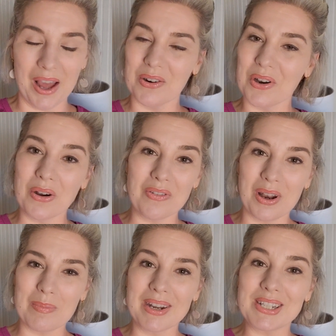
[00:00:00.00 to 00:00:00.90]
I don't know if
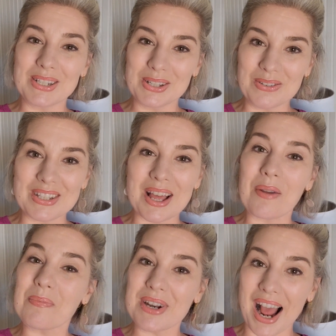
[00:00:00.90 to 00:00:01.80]
anybody deserves
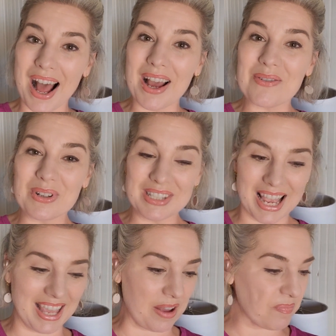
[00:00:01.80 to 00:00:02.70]
that, but I will
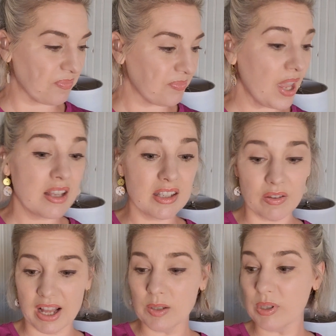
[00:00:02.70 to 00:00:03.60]
take it. So
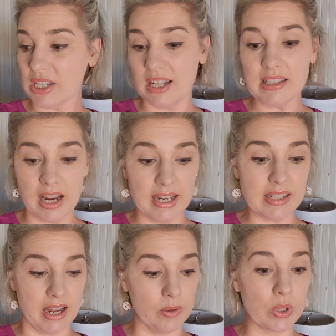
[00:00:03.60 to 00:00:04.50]
that's what today's Tiny
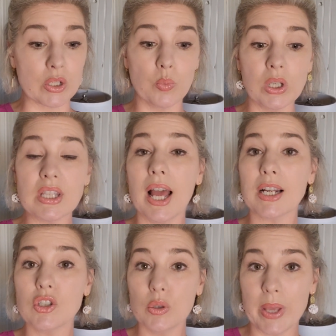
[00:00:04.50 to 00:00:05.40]
Tidy was. What the
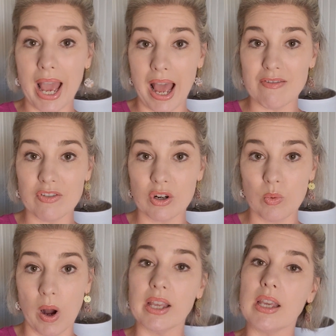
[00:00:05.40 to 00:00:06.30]
heck do we have for
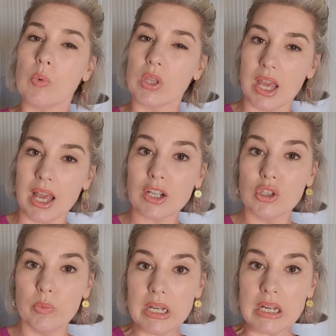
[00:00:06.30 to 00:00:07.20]
Hawaii? What the heck
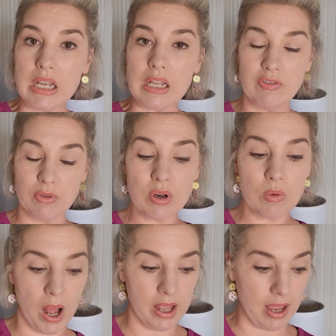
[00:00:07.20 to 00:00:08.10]
do we need for
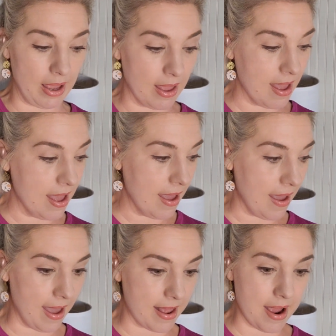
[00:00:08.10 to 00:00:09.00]
Hawaii?
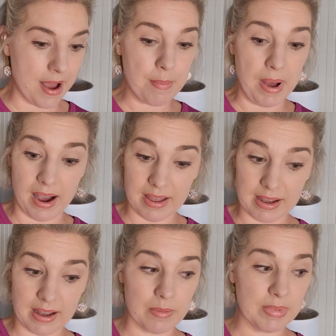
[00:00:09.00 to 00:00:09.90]
And um, I
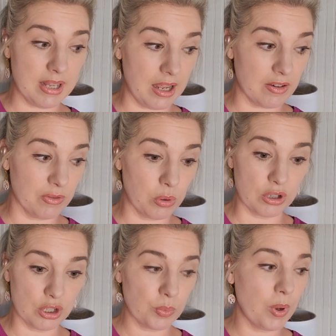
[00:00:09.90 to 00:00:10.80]
think I'm set
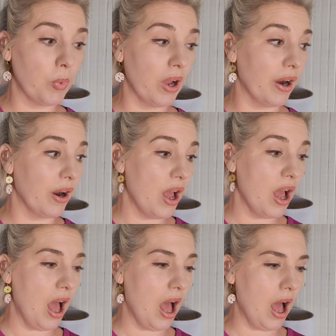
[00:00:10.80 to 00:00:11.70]
for swimwear.
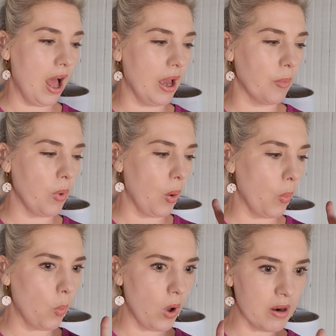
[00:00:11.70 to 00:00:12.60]
I
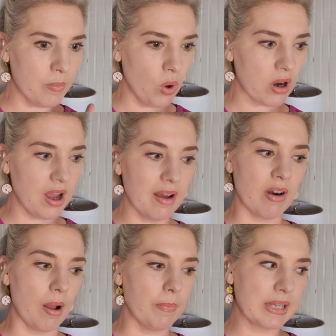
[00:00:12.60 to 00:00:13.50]
want one more
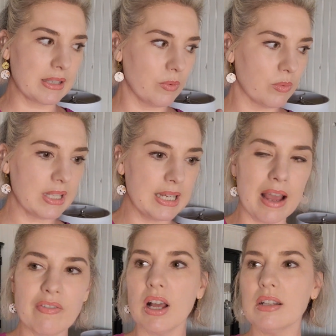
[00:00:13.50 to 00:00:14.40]
cover-up because I really,
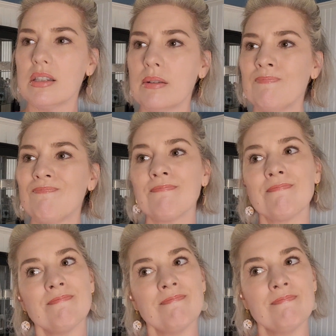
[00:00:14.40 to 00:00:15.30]
I've got some,
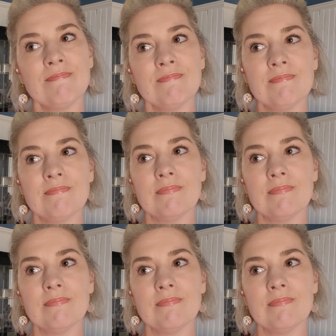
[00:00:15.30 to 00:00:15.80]
mm,